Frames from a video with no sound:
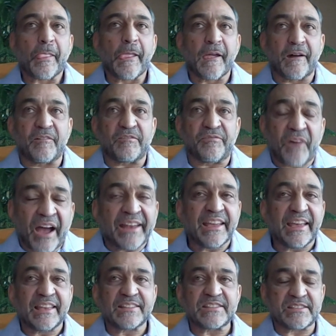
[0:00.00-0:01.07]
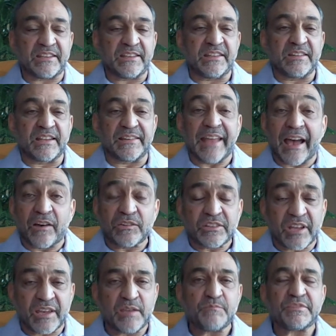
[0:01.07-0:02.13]
uh, finance in the
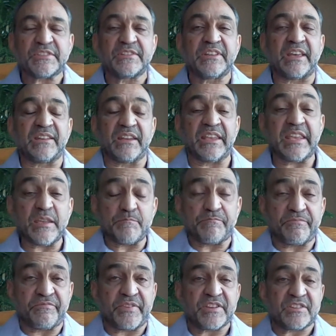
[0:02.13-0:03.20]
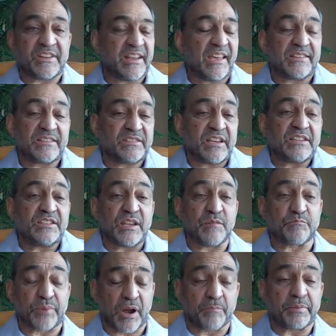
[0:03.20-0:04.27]
downtimes and keep Fission has 16
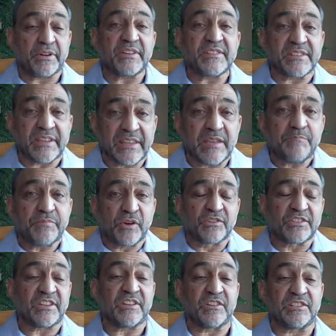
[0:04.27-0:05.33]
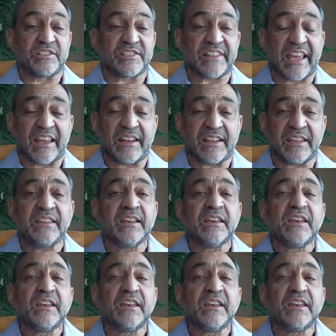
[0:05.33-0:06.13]
properties to keep those in good standing.